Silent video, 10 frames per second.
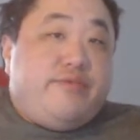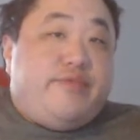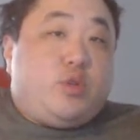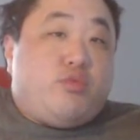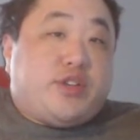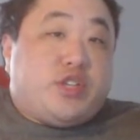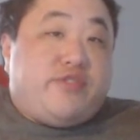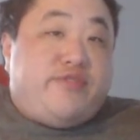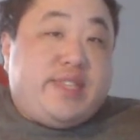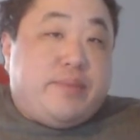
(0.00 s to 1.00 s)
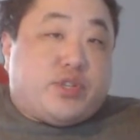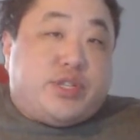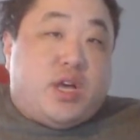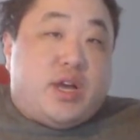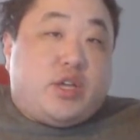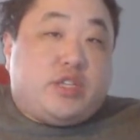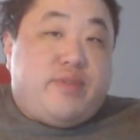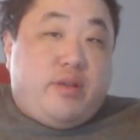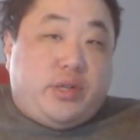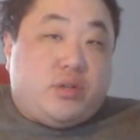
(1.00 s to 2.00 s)
View duration is 50% higher. That's
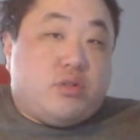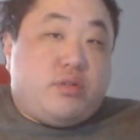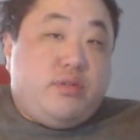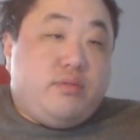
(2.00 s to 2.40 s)
very good.